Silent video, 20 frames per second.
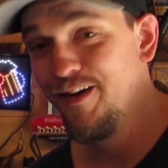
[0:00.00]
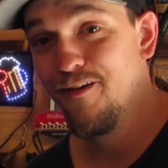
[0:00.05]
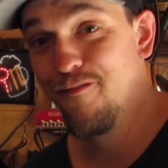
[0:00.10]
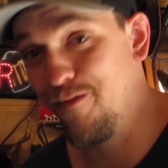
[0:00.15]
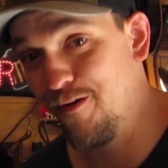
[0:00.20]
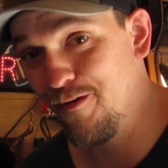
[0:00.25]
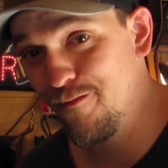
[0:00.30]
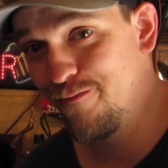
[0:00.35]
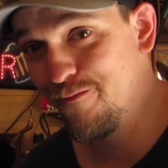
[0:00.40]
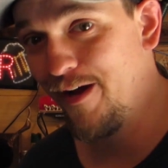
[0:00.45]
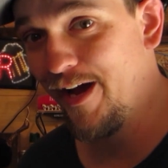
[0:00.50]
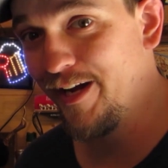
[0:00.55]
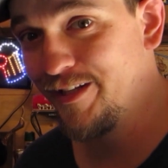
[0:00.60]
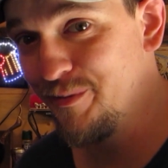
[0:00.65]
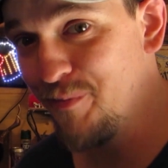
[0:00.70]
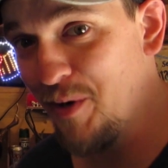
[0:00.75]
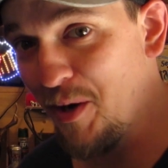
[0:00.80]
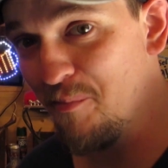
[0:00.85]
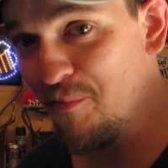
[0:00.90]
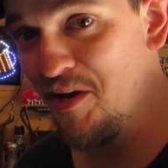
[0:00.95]
Fun fact
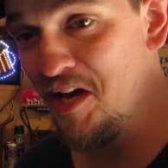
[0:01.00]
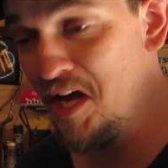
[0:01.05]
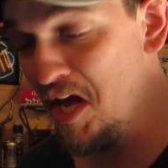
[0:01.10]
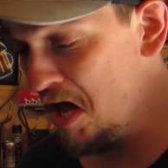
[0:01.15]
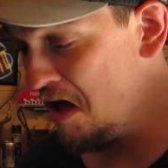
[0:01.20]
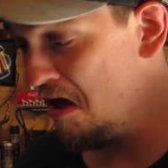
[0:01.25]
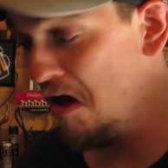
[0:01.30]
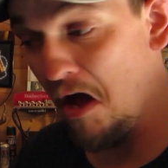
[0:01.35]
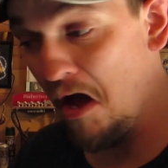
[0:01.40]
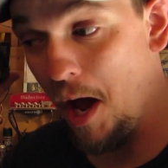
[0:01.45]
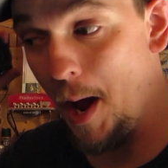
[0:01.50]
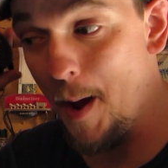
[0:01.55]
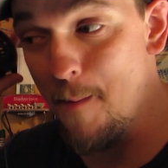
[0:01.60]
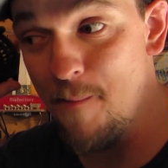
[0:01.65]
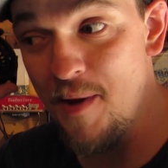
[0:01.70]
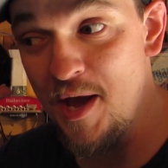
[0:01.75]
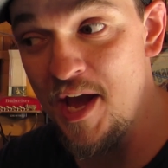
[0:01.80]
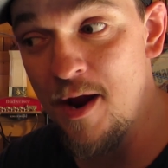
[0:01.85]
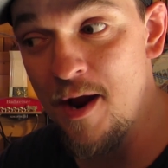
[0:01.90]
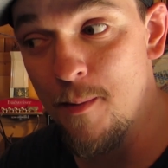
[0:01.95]
about me, I
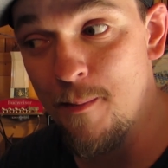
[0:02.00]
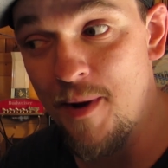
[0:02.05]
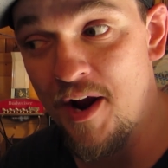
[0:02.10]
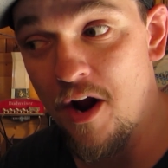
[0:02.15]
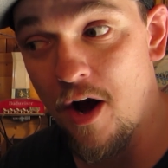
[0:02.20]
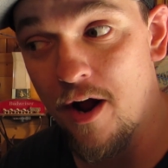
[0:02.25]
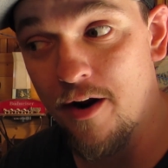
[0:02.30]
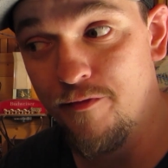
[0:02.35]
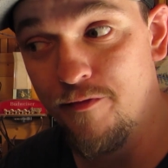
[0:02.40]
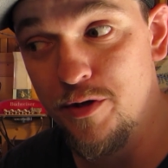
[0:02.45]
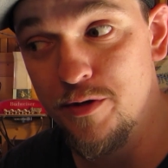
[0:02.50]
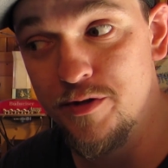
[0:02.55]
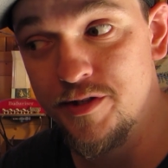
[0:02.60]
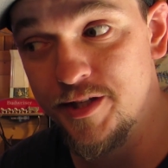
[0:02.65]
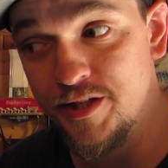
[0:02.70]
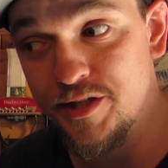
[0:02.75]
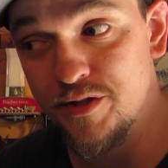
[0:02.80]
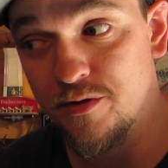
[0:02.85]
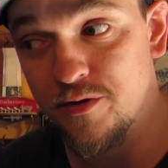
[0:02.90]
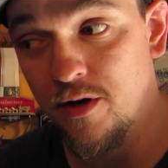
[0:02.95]
may or may not have used
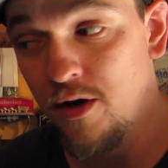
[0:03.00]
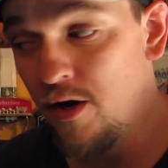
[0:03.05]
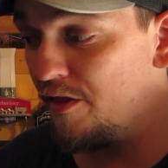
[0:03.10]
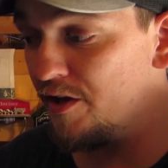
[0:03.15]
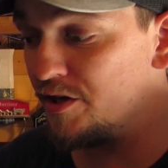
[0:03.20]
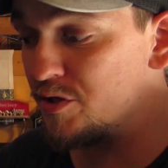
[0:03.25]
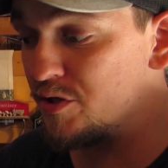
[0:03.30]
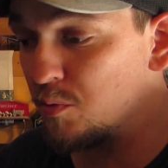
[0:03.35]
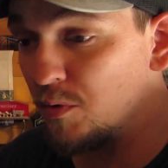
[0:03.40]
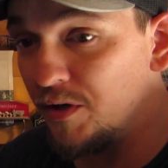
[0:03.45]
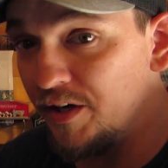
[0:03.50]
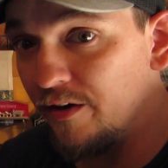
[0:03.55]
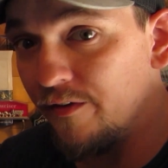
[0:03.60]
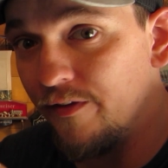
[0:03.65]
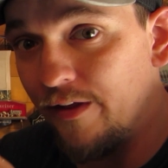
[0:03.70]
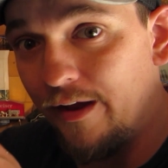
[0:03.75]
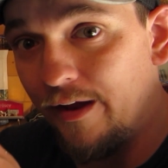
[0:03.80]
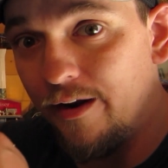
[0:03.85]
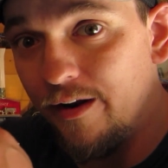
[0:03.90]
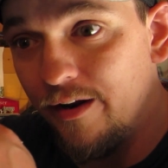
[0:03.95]
this reel
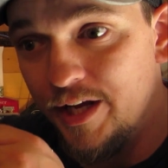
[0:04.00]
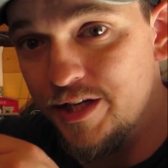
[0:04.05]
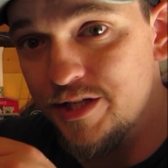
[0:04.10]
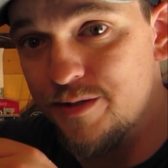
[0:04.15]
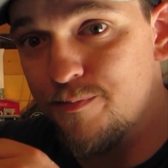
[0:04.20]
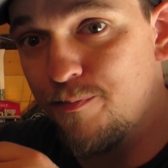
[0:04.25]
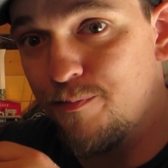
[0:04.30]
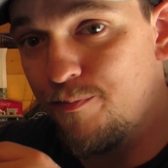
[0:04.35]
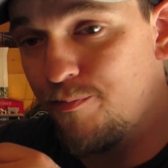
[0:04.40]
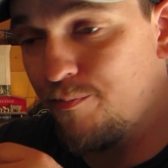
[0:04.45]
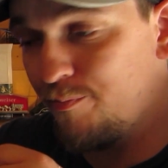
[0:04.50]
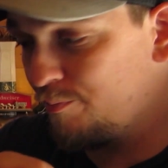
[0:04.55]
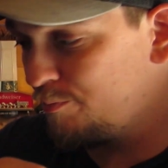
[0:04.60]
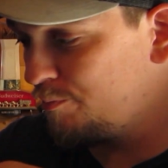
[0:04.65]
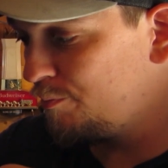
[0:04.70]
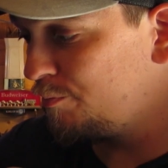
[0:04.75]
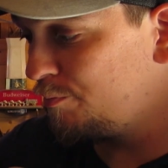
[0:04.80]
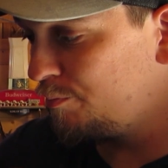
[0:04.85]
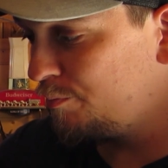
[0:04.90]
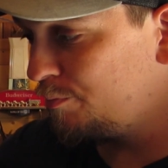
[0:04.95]
that is
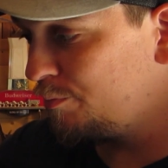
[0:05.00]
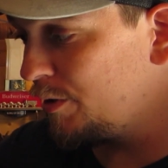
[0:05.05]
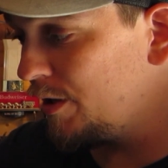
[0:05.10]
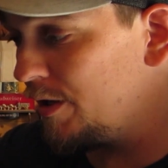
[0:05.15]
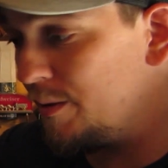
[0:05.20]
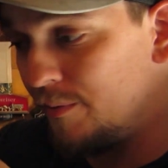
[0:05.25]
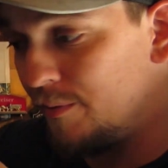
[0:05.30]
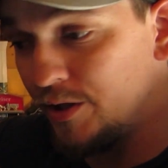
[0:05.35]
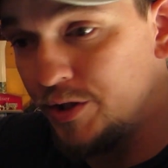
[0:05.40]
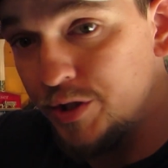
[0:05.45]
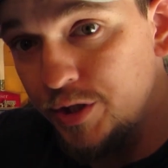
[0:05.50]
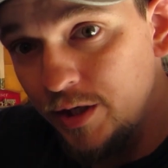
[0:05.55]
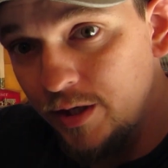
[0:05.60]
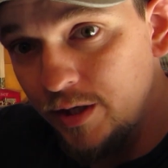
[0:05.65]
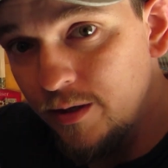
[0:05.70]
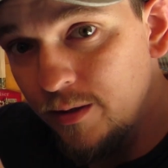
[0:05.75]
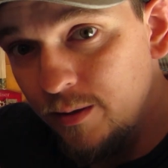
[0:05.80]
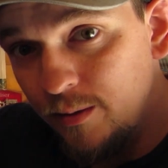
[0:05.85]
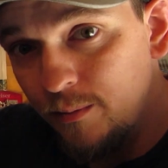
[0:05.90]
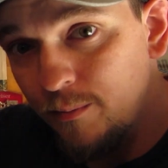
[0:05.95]
pretty much
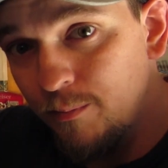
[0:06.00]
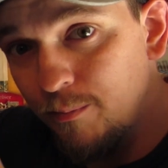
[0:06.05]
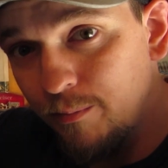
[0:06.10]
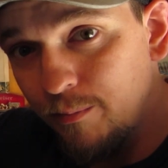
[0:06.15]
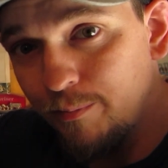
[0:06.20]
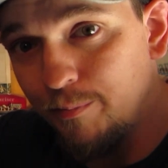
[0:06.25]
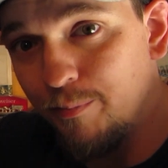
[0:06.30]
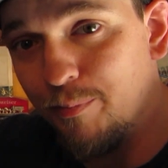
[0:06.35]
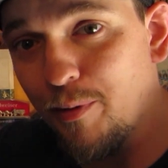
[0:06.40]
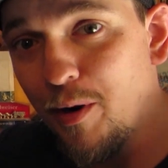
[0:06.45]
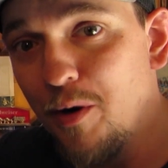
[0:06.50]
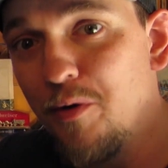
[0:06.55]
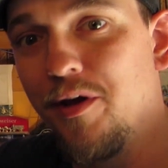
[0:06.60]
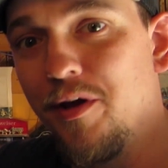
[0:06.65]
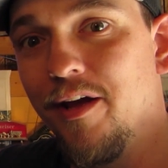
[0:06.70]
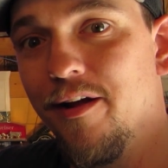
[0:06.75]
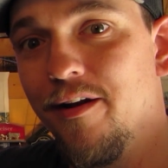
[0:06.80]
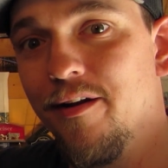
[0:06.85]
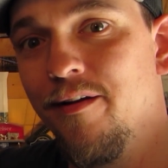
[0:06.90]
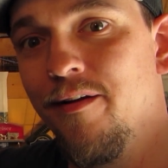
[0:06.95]

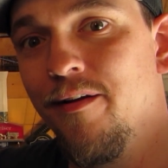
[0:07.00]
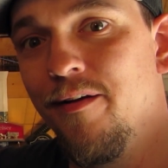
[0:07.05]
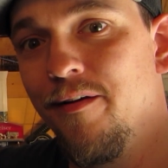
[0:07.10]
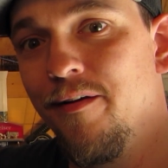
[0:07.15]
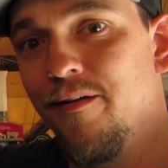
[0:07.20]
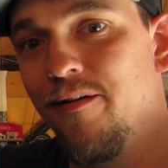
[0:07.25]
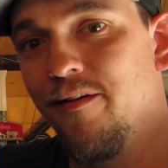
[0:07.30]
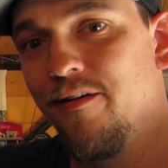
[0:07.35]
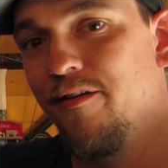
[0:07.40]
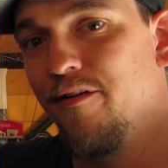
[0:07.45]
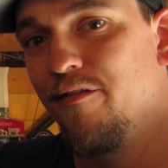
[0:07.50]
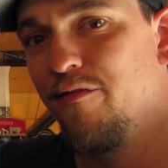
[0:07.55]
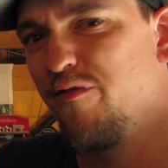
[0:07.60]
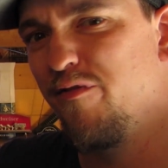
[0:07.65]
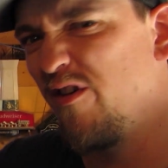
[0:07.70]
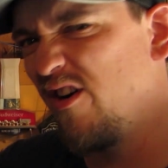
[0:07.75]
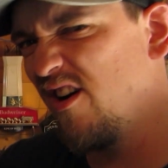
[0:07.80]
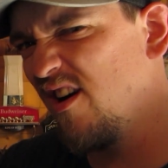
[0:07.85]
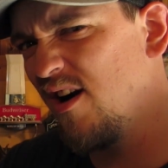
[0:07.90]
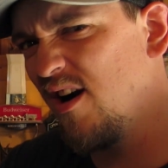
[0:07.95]
broken
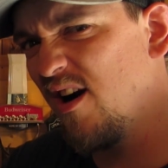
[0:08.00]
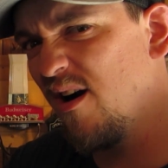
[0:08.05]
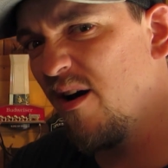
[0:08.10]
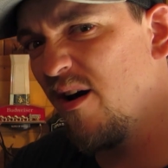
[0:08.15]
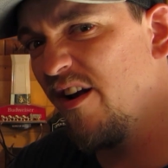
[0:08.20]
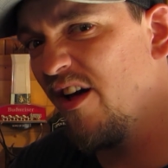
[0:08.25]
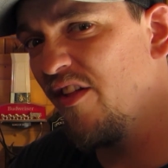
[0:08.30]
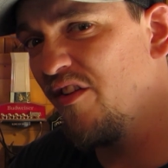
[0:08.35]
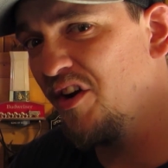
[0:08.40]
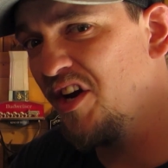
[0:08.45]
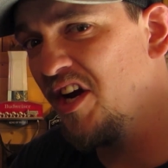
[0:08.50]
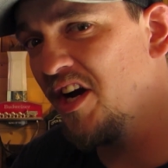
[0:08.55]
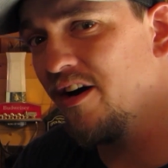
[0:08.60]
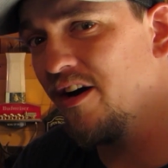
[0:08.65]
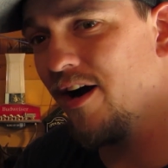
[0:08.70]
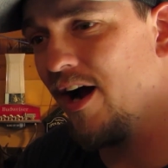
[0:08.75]
for another year